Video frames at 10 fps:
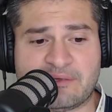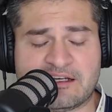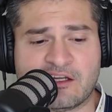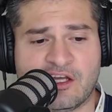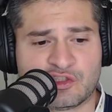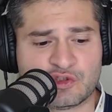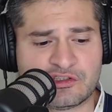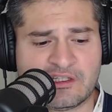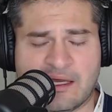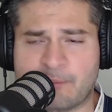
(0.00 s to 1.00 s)
And
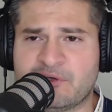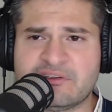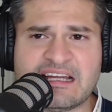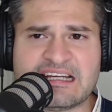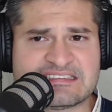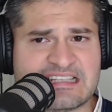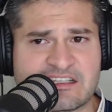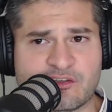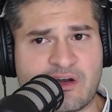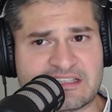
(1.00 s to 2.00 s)
dude, America hasn't had a
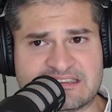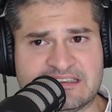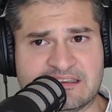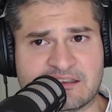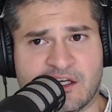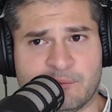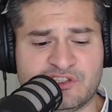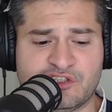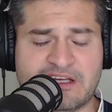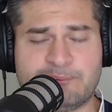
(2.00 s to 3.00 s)
nice year. I mean,
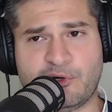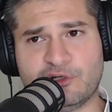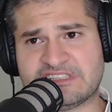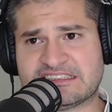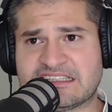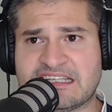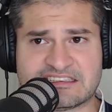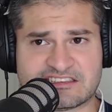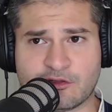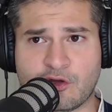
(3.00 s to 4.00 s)
you've had protests
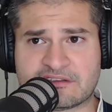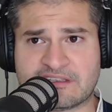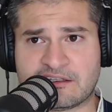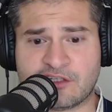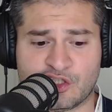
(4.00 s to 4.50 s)
against the lockdown.